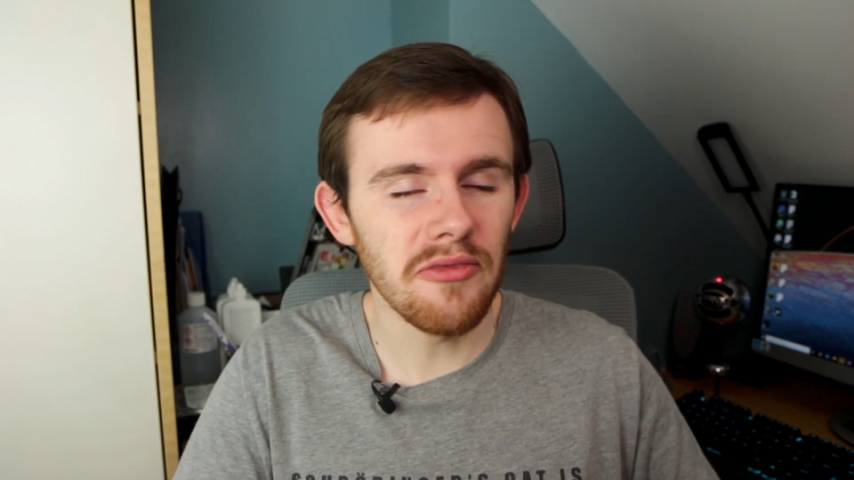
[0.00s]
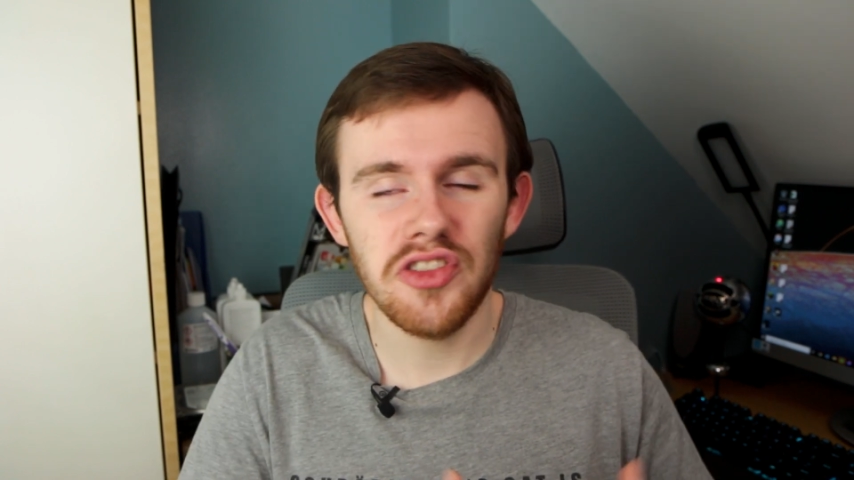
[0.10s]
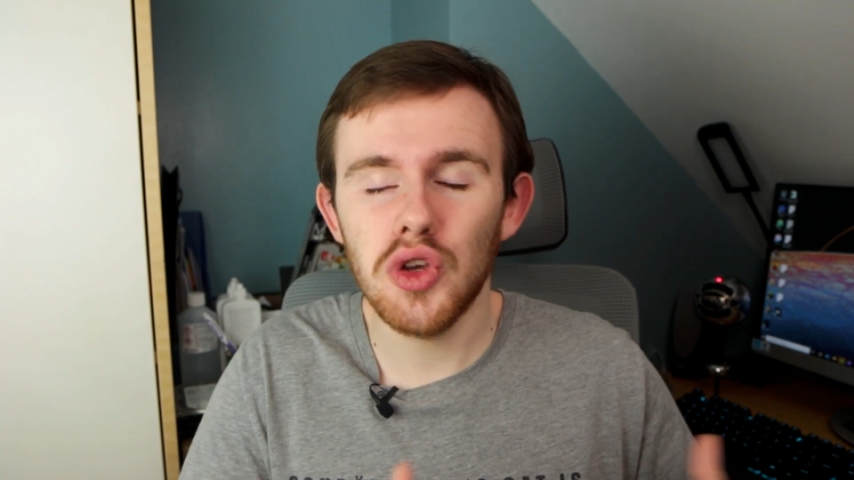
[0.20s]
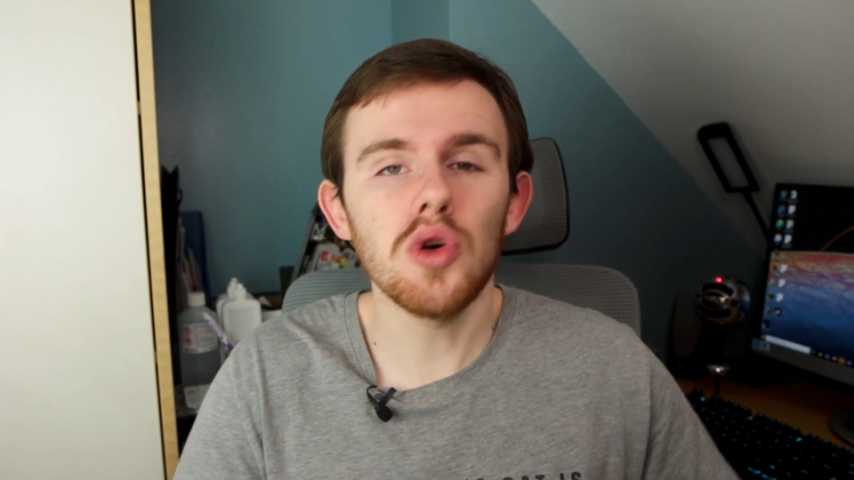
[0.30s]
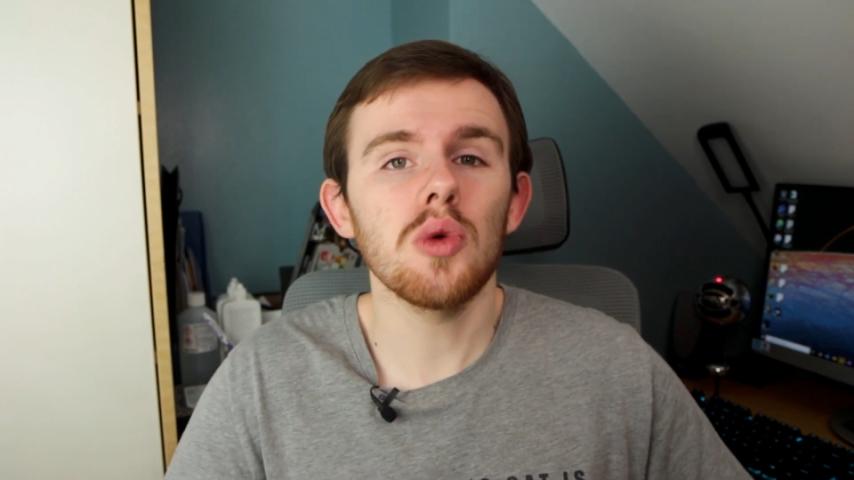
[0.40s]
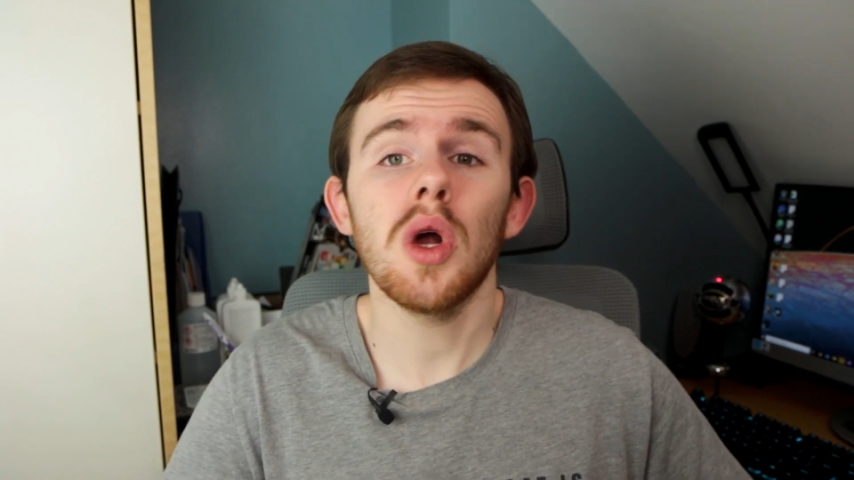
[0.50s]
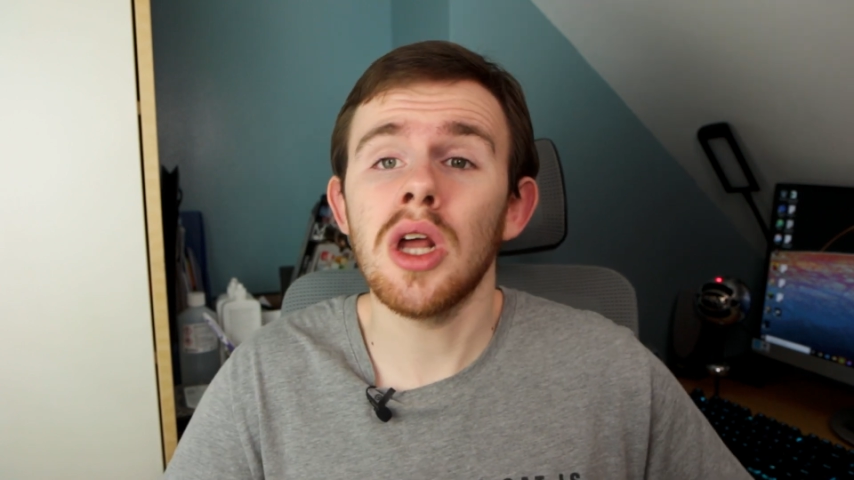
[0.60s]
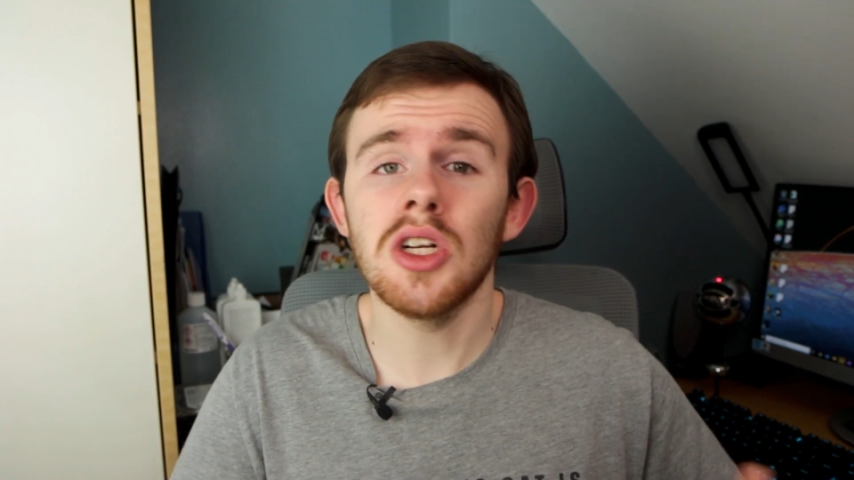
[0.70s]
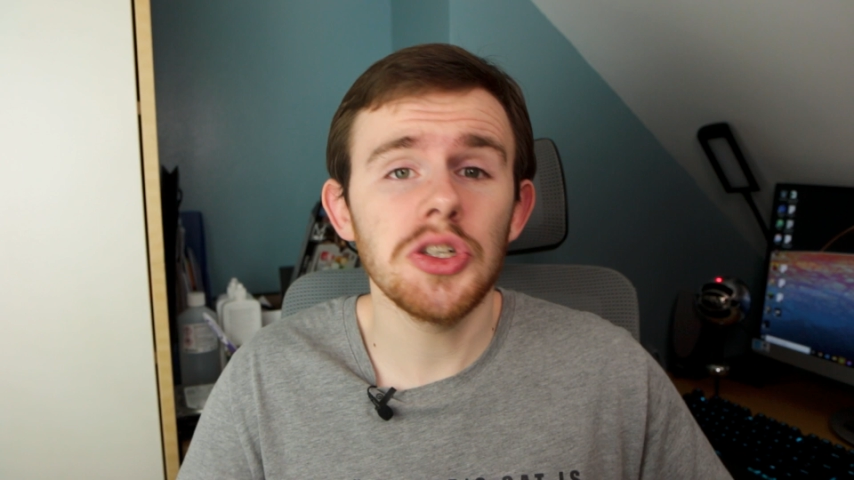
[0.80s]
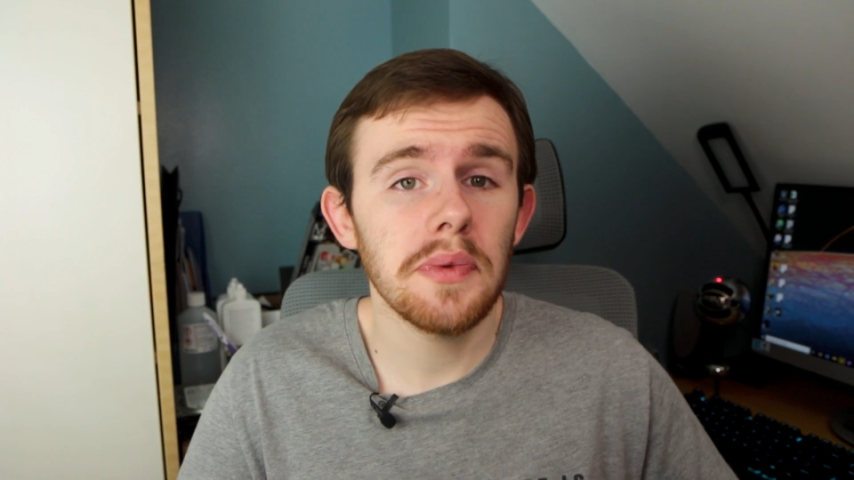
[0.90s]
fewer
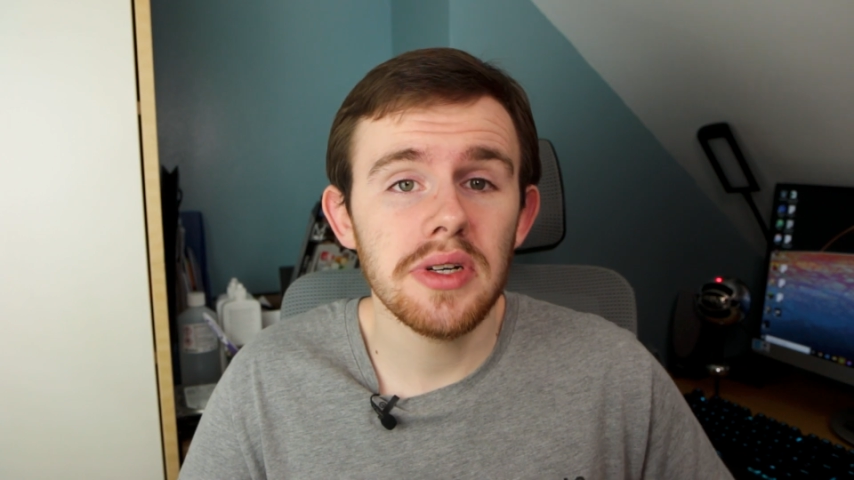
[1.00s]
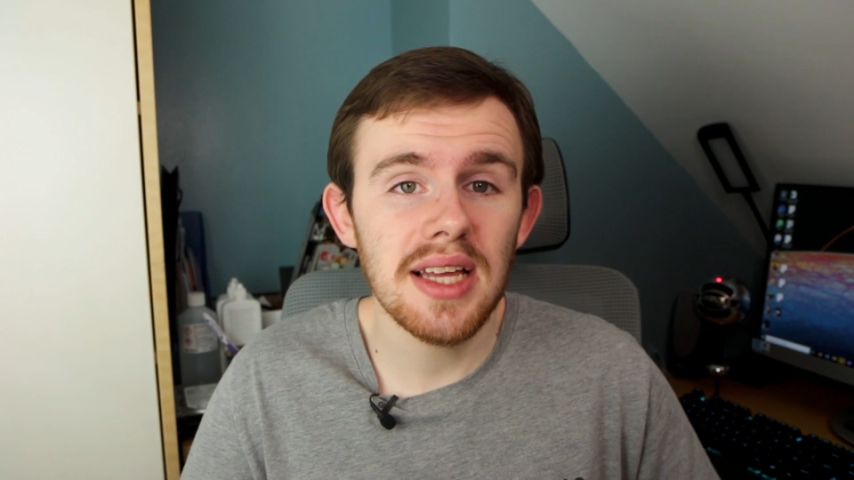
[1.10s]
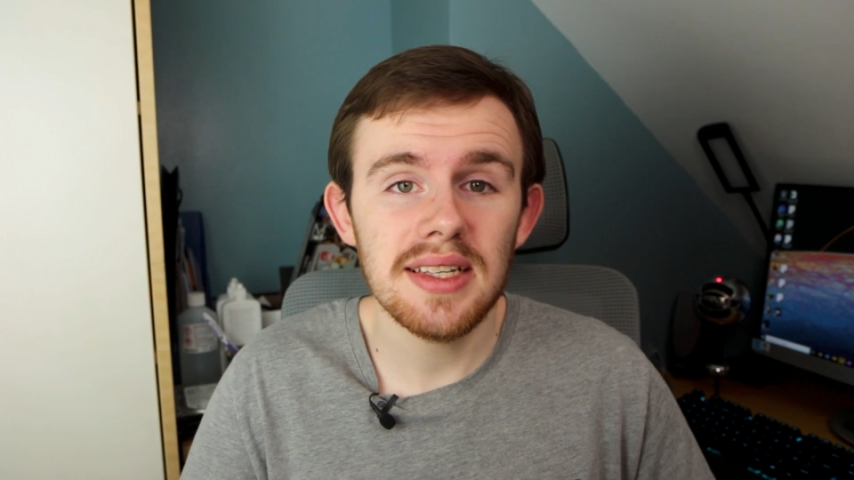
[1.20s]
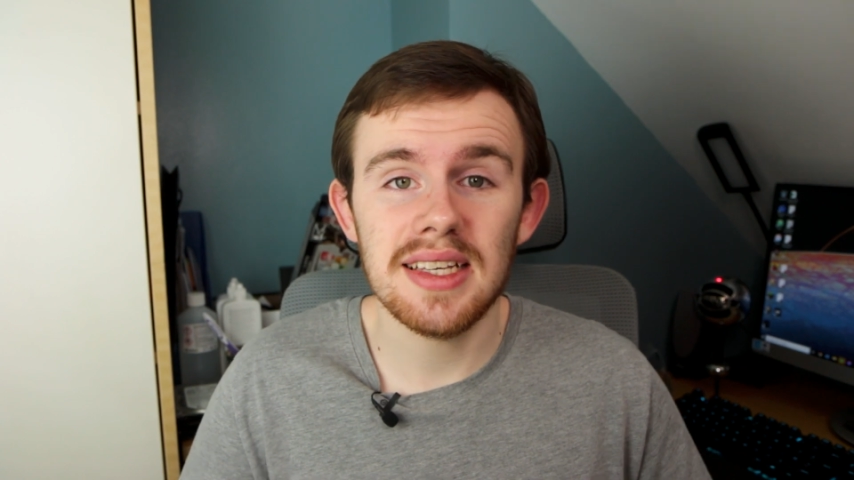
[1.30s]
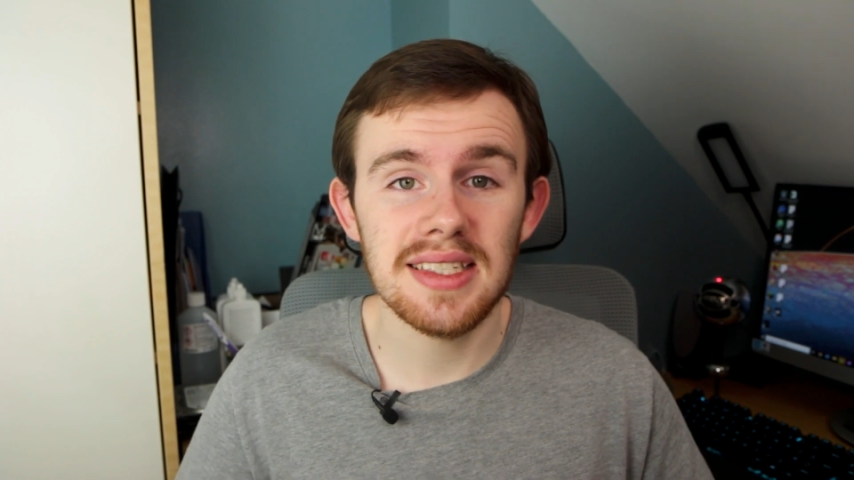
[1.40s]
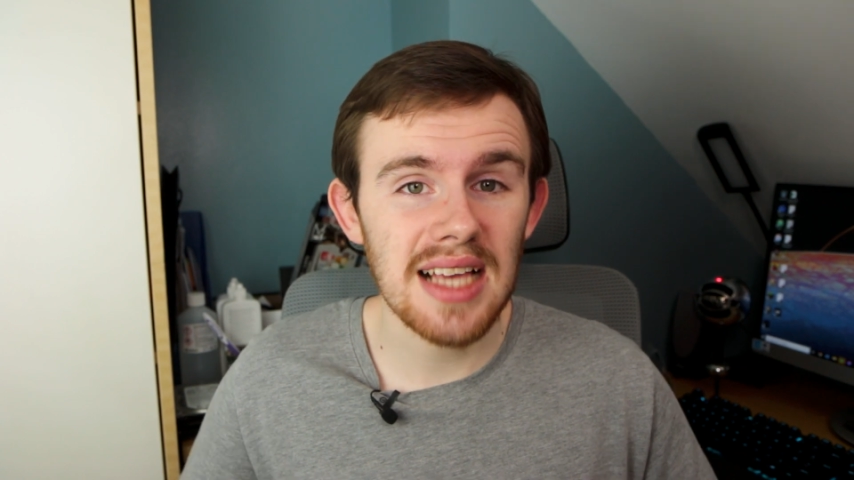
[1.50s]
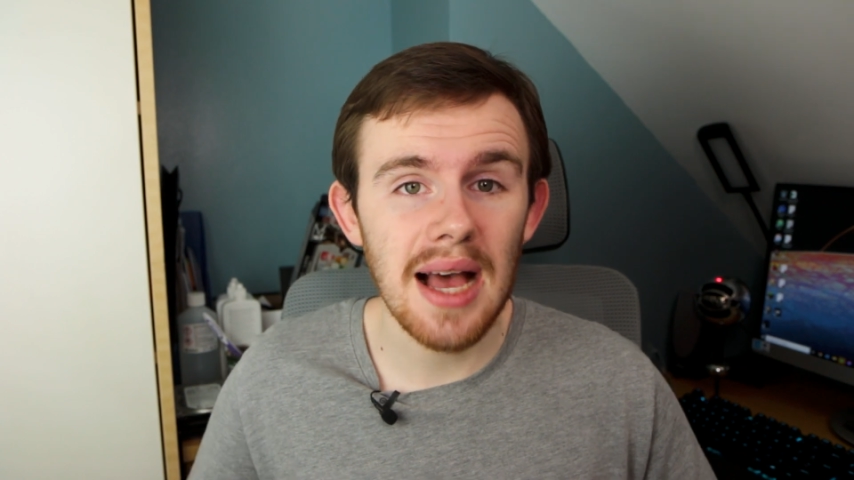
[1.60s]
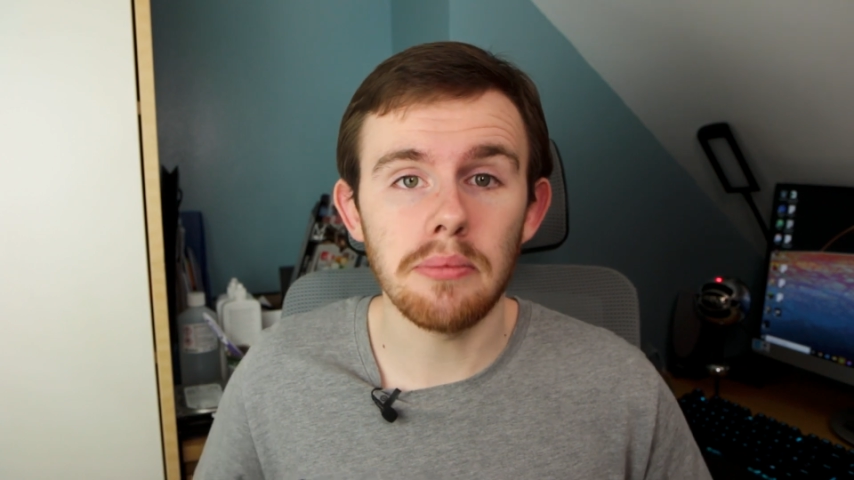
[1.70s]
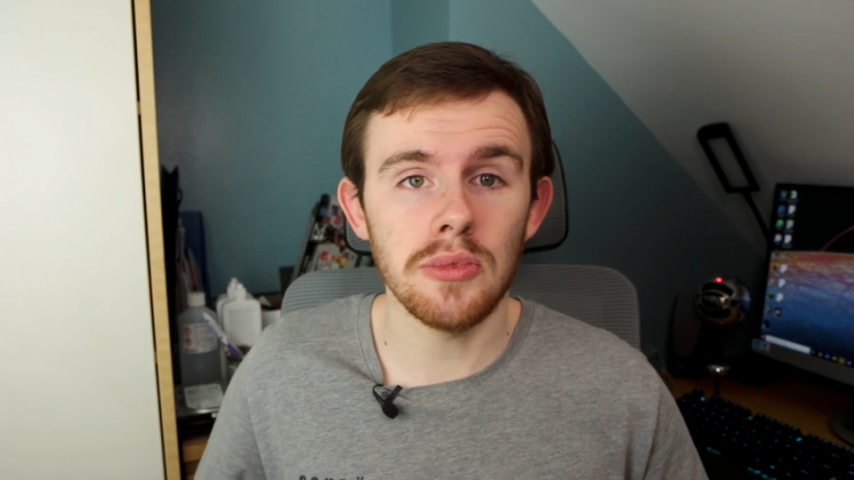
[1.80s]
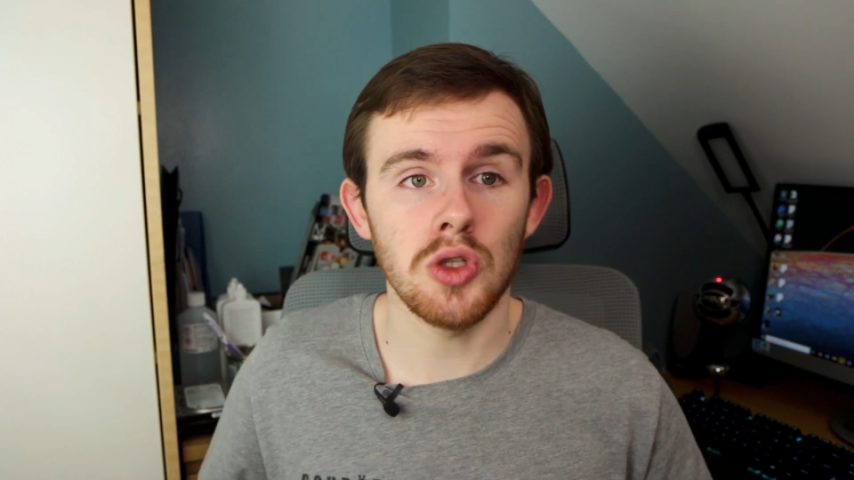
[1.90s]
100% exam